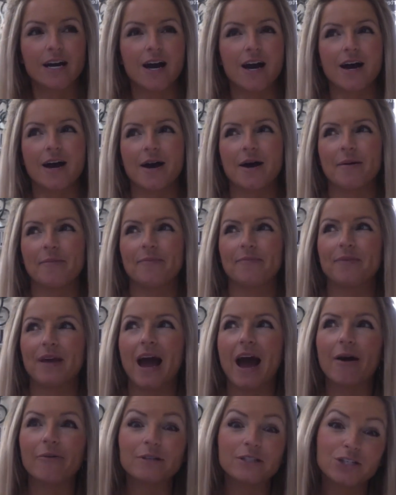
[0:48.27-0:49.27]
um,
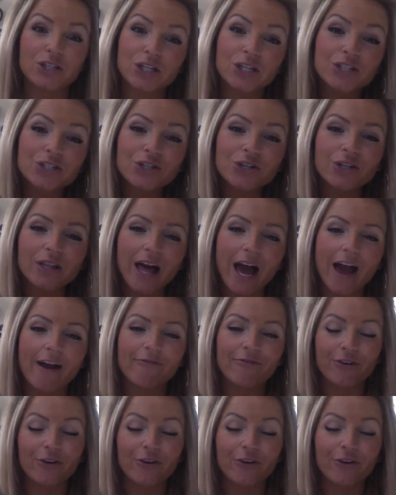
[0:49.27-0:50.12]
how it's changed their life.